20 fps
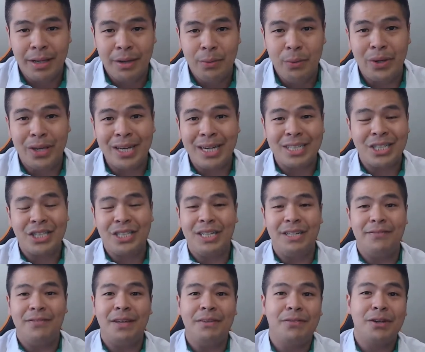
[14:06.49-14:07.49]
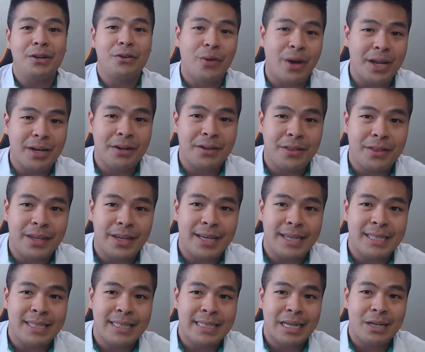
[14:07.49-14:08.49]
we can achieve even greater
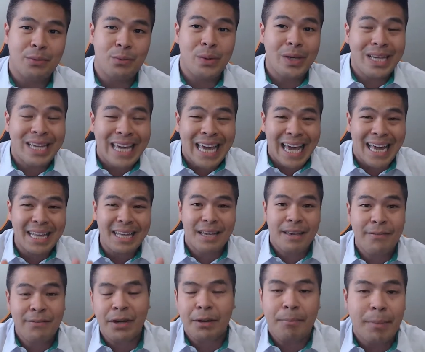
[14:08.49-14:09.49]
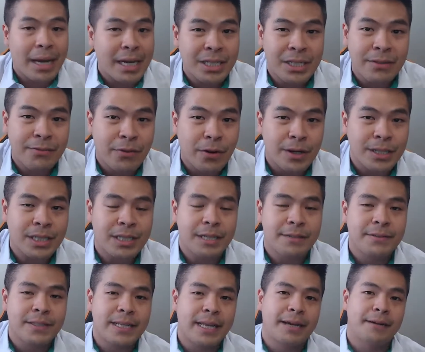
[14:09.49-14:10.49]
things that we can't even imagine for
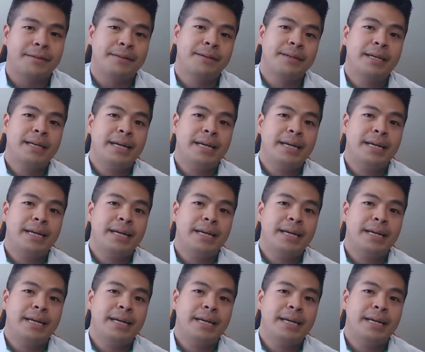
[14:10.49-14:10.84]
ourselves now.